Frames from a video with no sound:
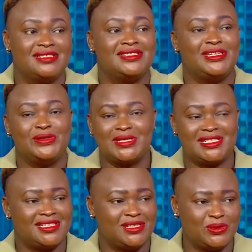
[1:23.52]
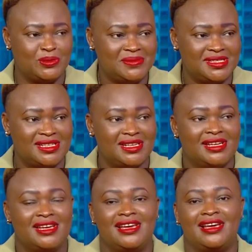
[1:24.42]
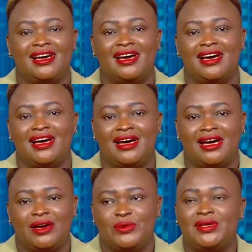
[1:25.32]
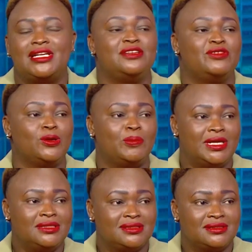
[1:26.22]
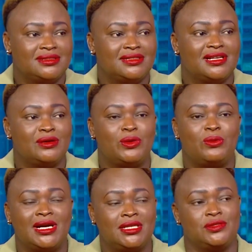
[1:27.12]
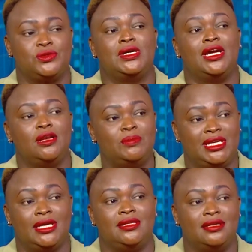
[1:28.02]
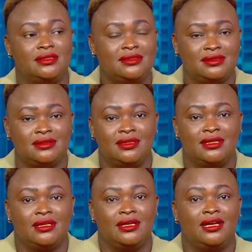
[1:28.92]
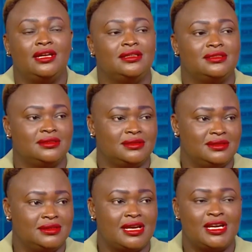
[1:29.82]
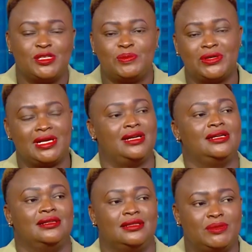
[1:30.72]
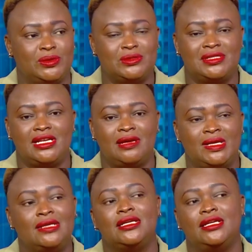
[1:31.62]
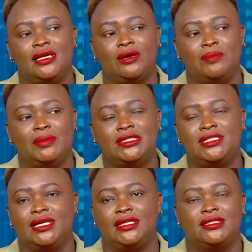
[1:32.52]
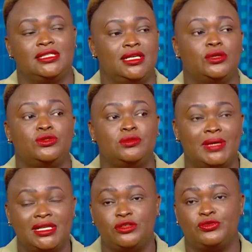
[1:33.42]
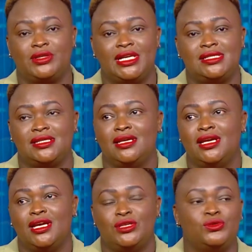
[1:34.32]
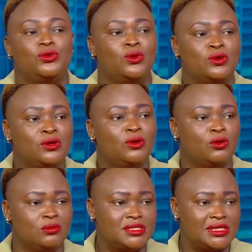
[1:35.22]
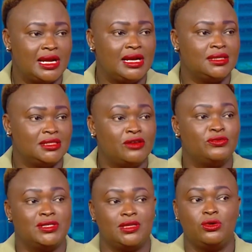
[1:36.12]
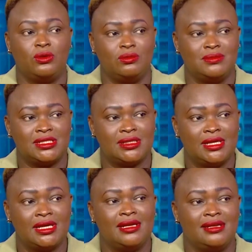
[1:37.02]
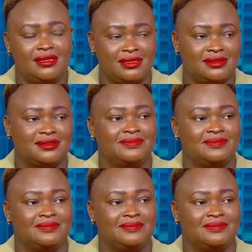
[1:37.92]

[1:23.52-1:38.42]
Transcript: CEO Residi Homes. We are developers. Our work is to help Kenyans and diaspora, because they are really our main target and a good market for us, to own homes and affordable homes. Yes.